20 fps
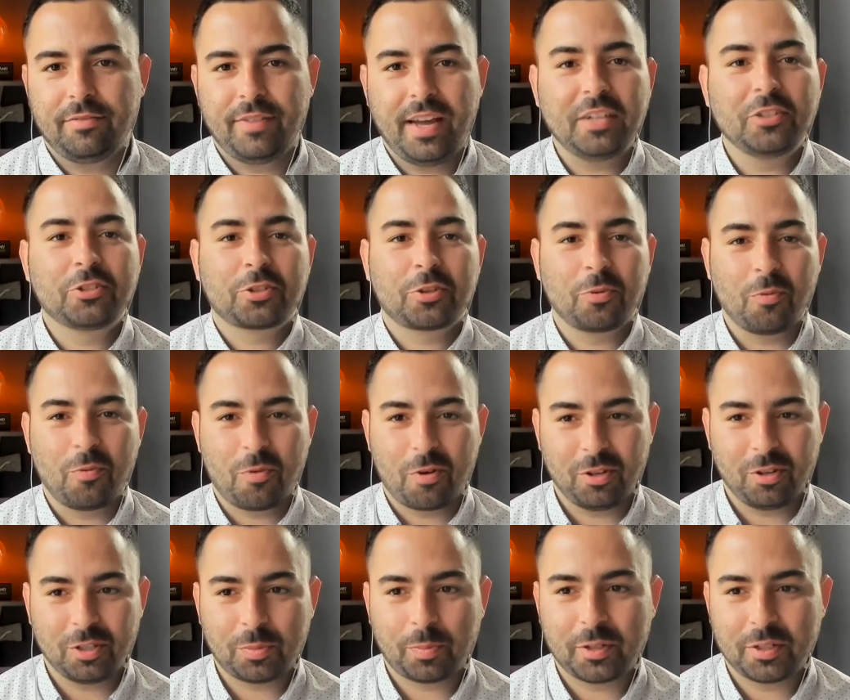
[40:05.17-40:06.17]
venture
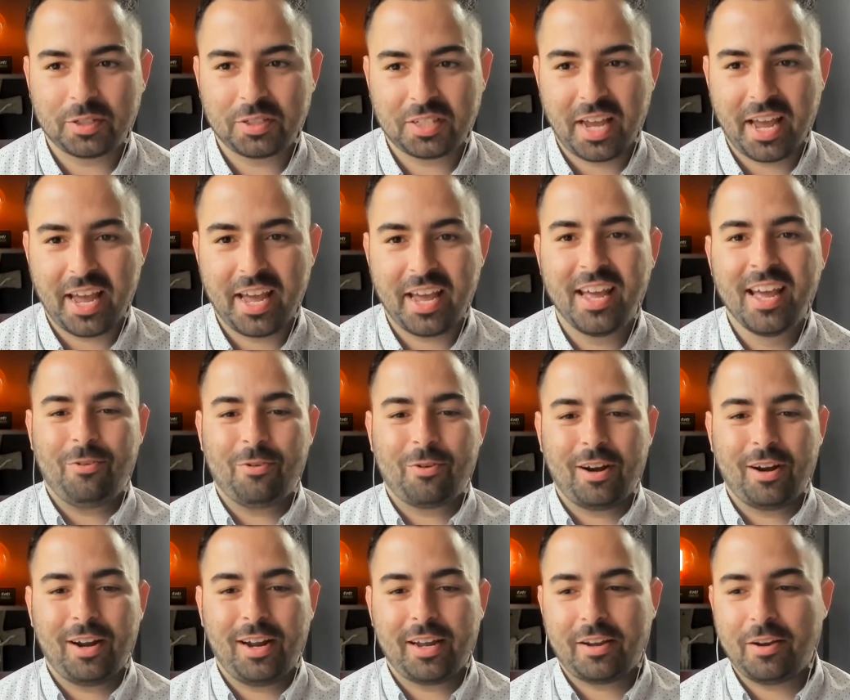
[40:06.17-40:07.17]
world per se,
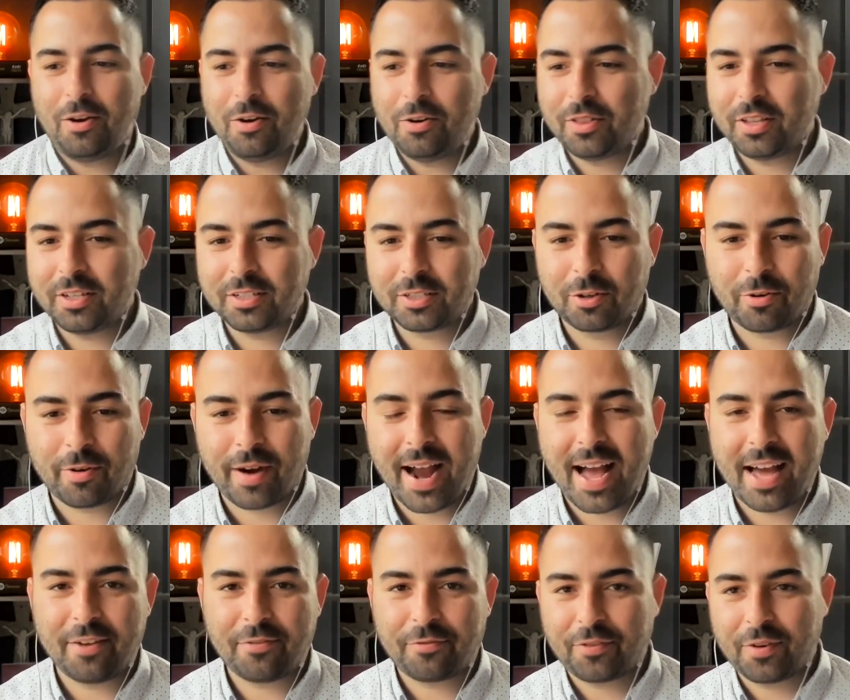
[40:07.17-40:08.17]
or like, oh, this
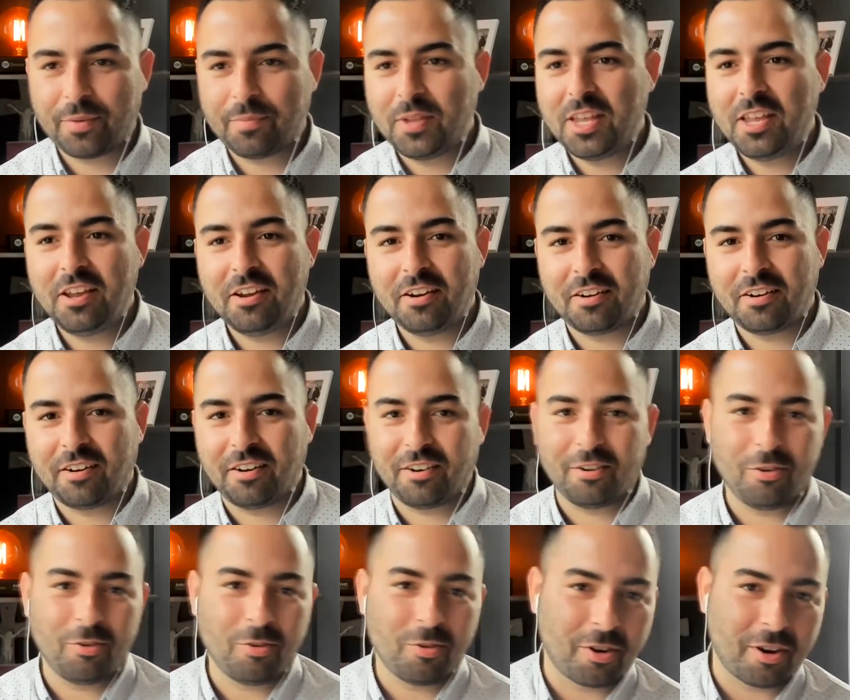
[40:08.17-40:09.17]
grad from here,
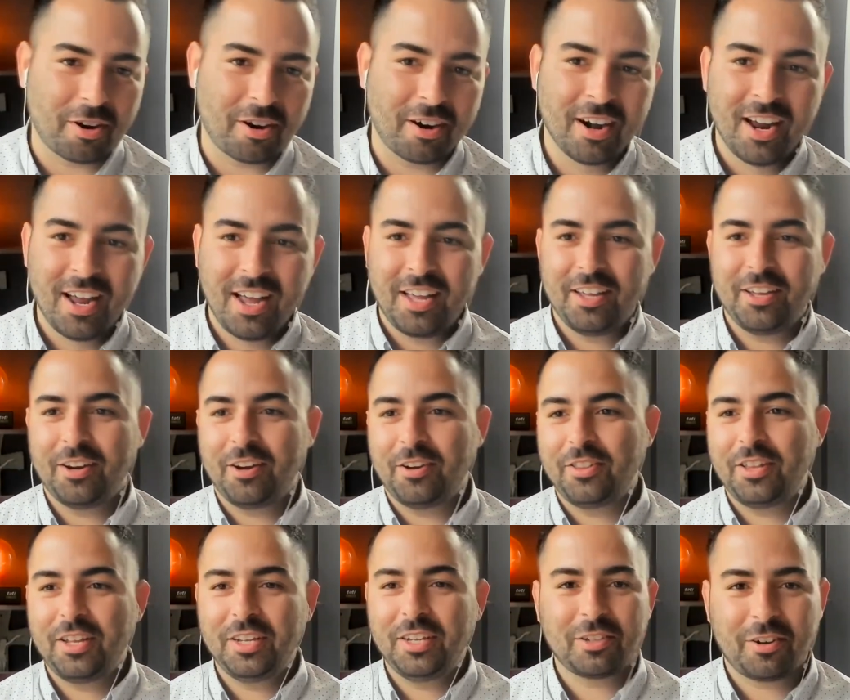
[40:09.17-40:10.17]
or,
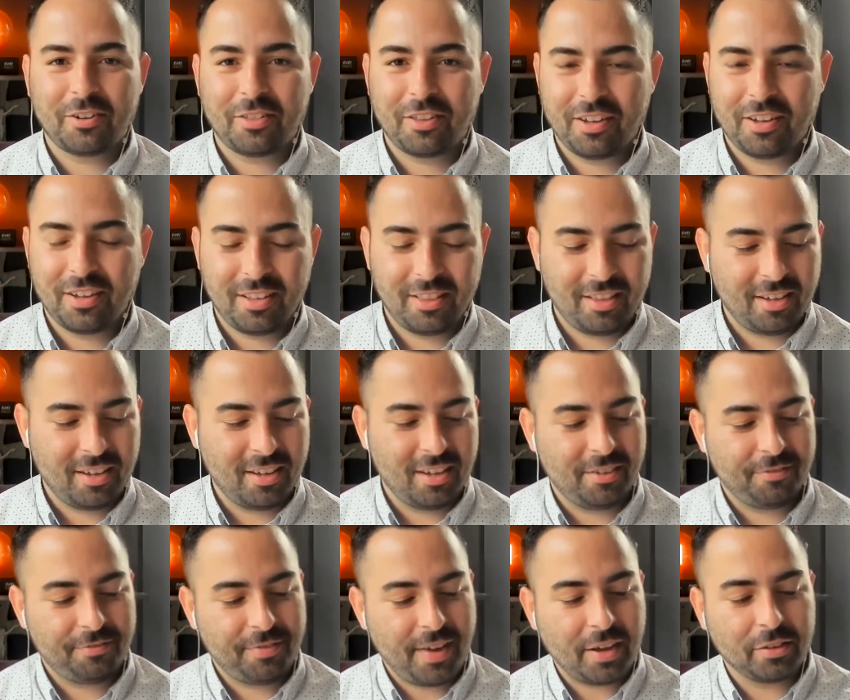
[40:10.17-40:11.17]
these are
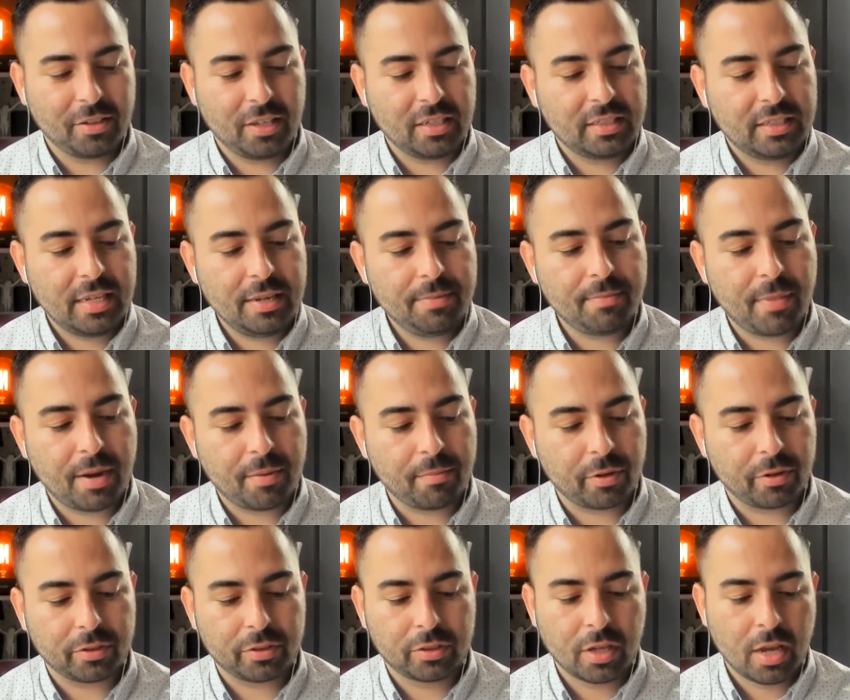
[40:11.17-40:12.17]
the founding team
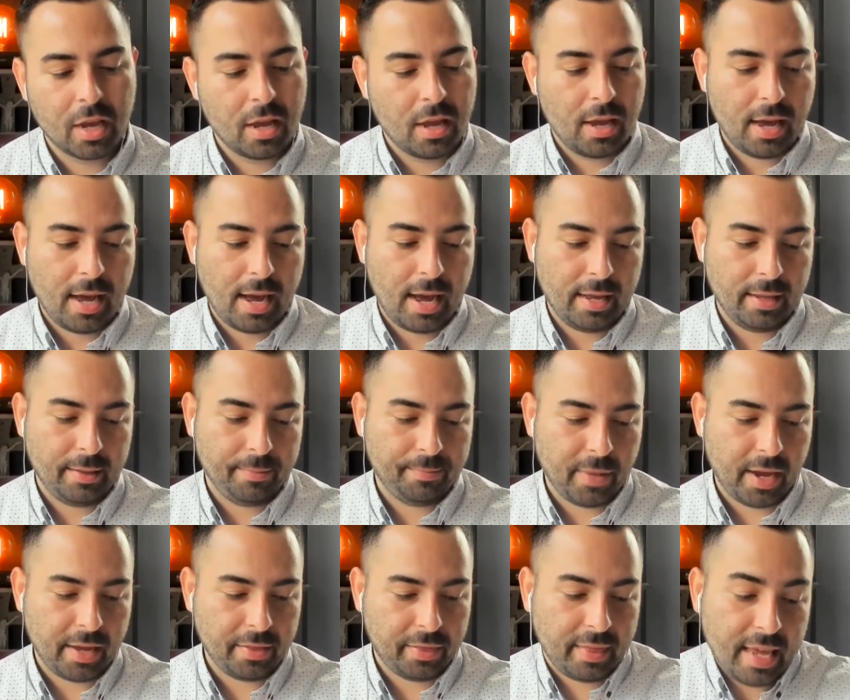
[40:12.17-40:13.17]
members. I
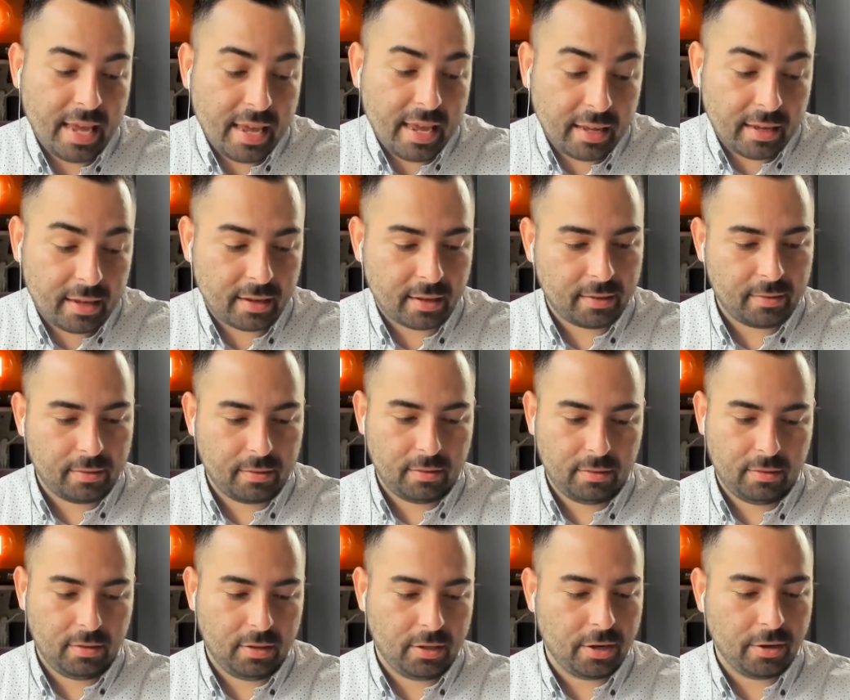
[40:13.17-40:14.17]
think,
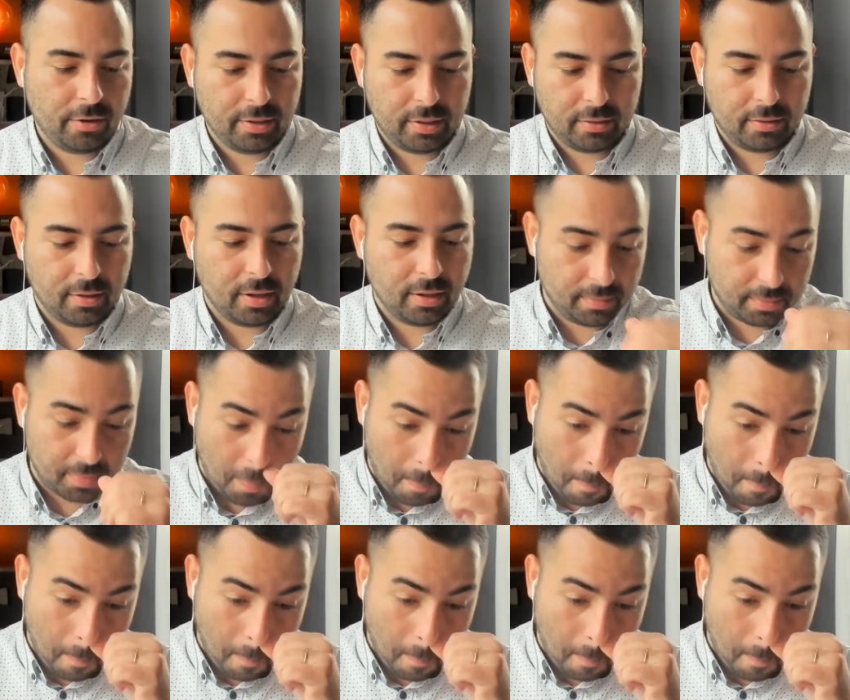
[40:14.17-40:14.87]
and